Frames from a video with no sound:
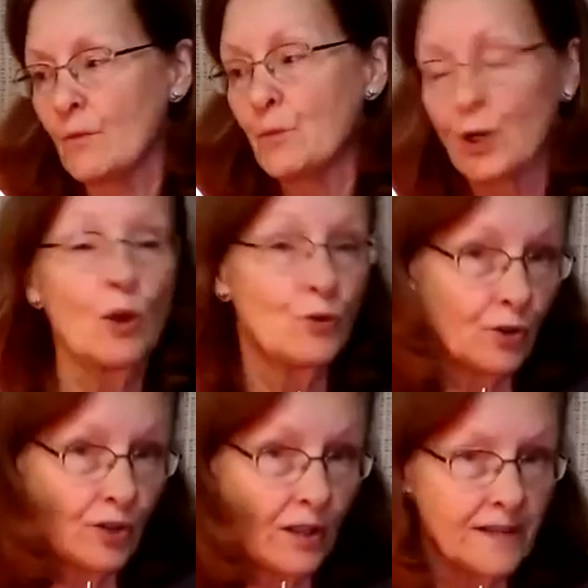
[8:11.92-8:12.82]
we're
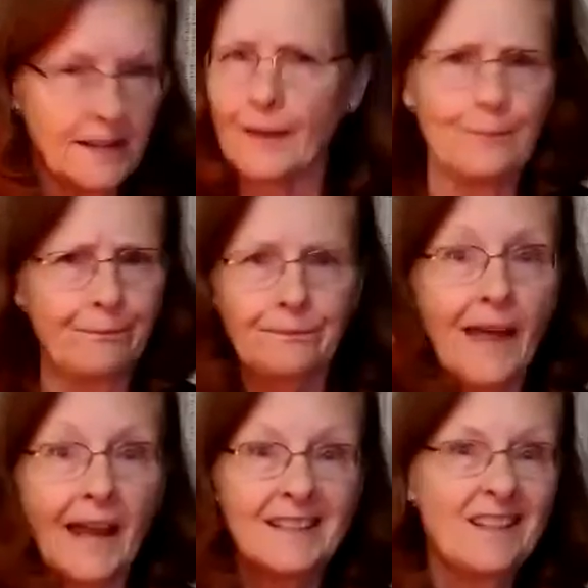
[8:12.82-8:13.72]
closer to the sun.
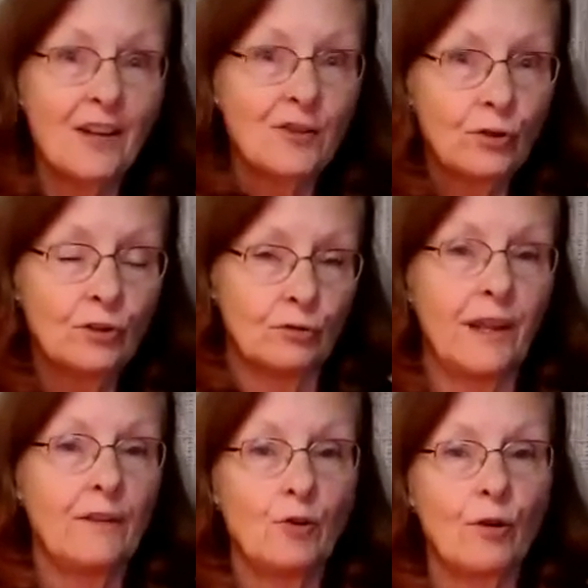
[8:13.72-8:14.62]
That is not true
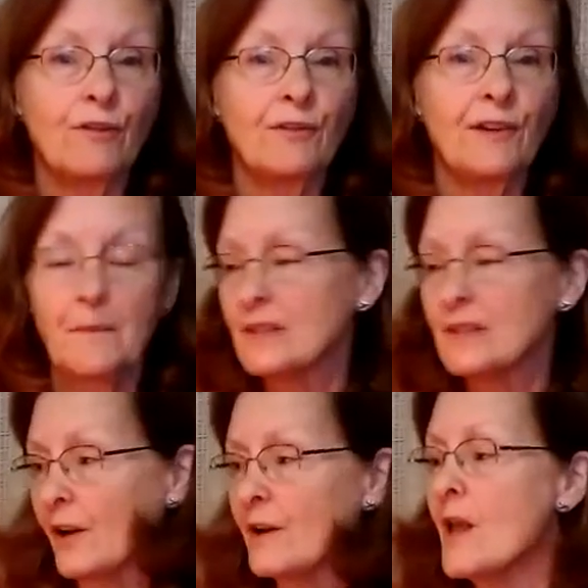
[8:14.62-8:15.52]
in the northern
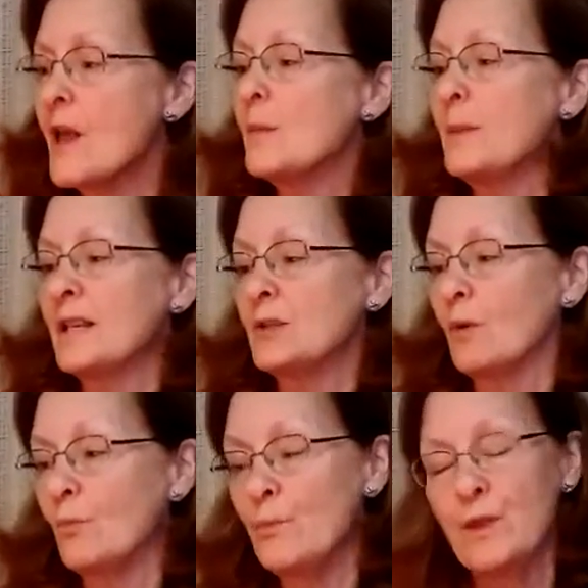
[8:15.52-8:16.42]
hemisphere, because
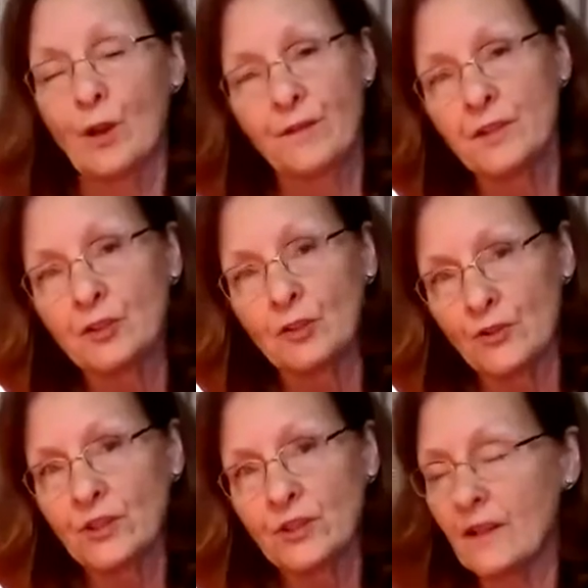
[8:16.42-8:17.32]
when the Earth is
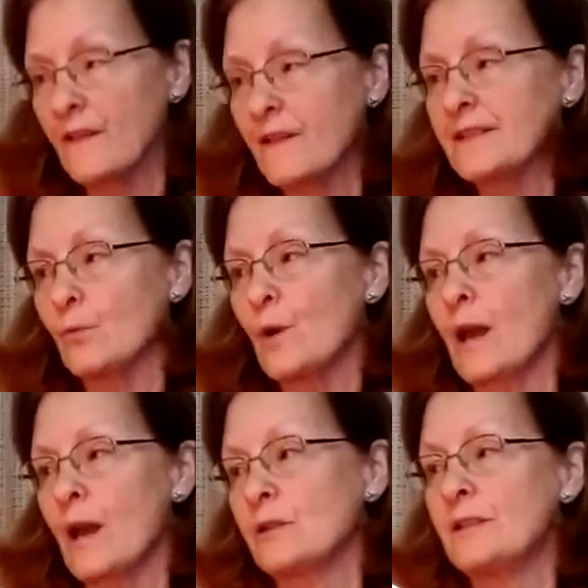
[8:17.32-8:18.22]
closest to the sun, we're
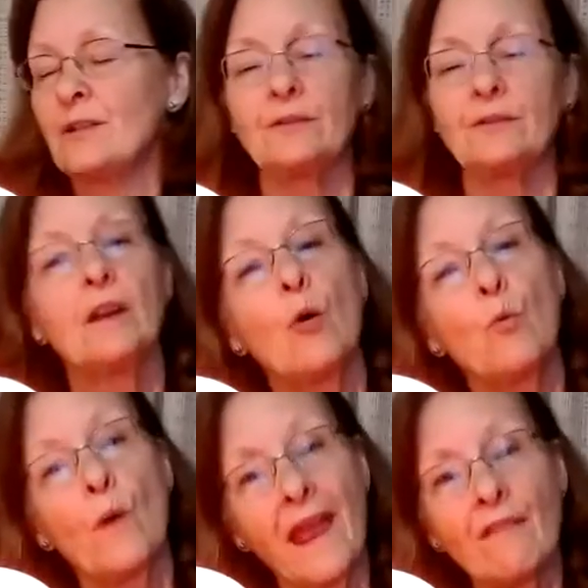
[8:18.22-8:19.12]
actually tilted
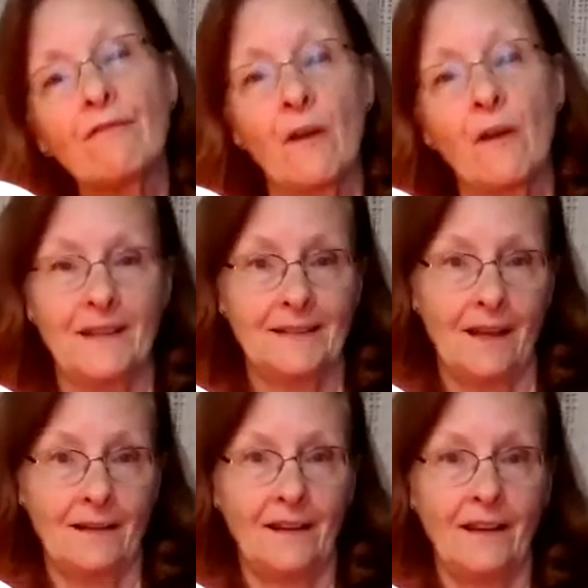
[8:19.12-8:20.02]
away from the
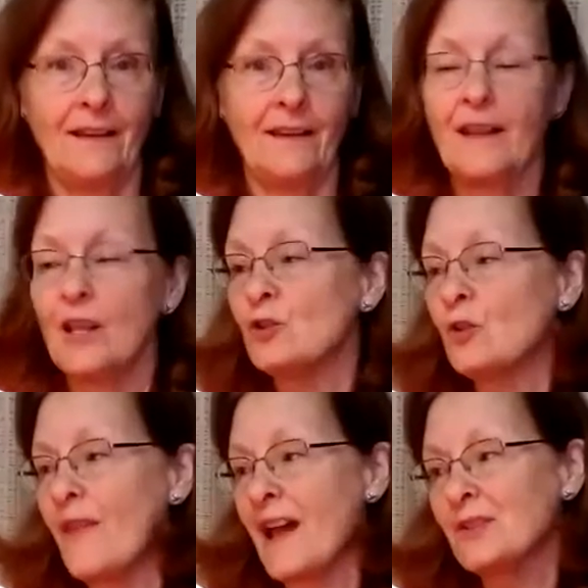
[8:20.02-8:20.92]
sun.
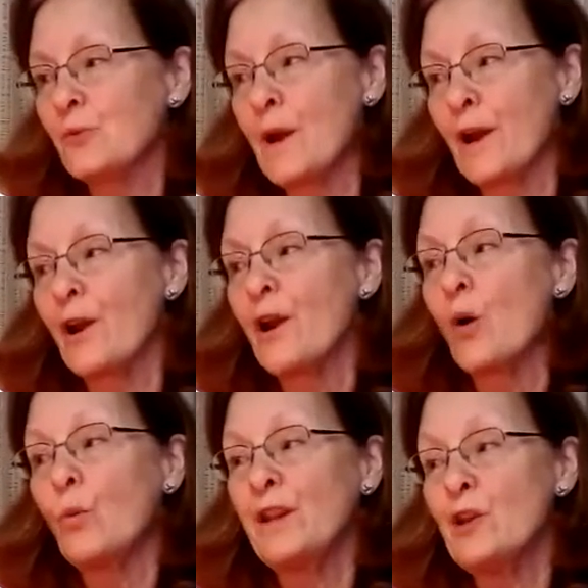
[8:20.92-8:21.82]
So that's where
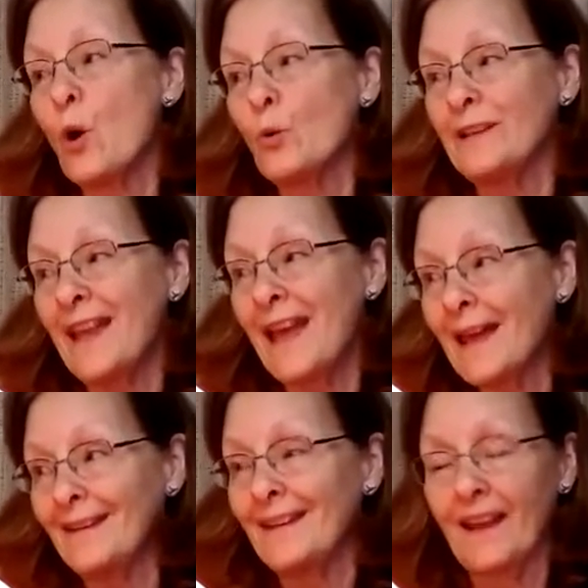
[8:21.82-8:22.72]
we don't
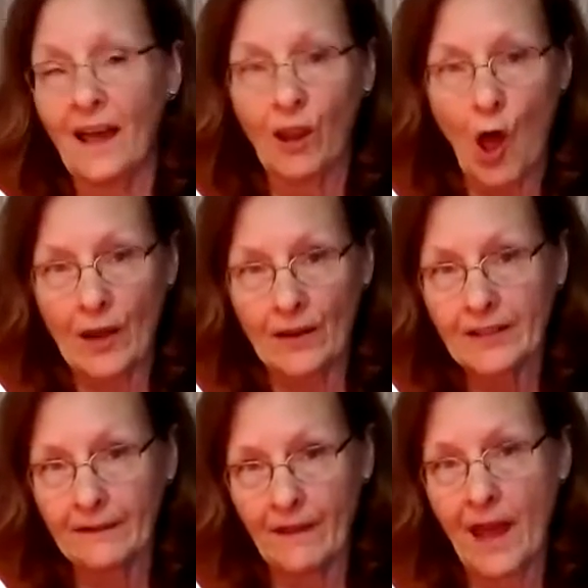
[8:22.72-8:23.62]
get a lot of
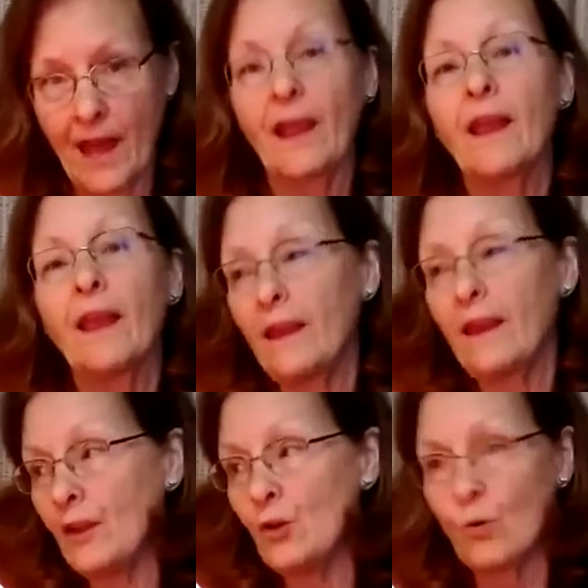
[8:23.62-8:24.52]
sunlight
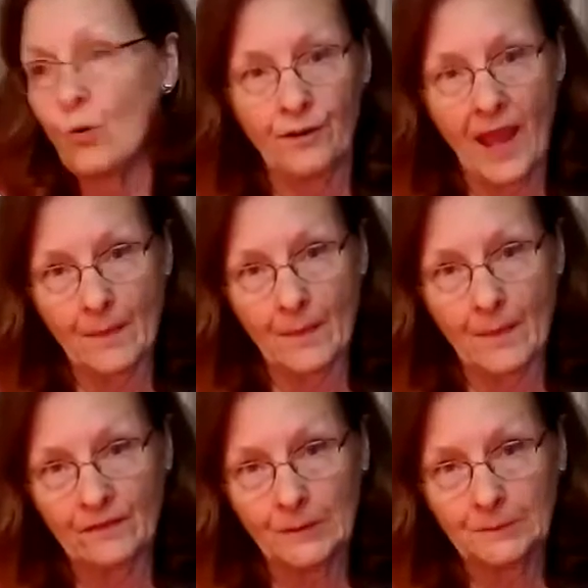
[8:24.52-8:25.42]
in the northern
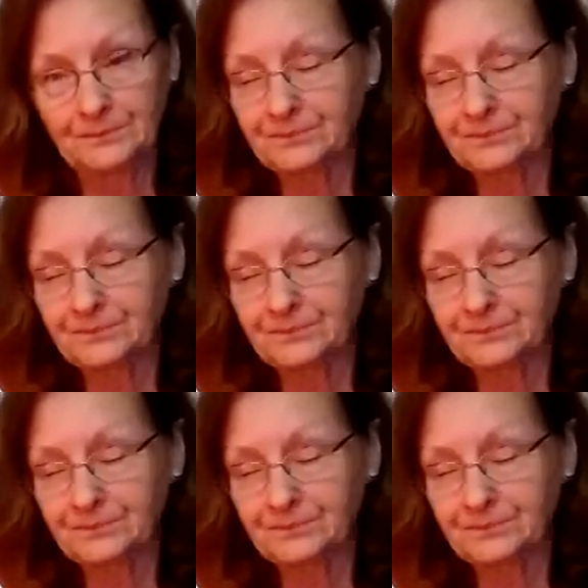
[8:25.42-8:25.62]
hemisphere.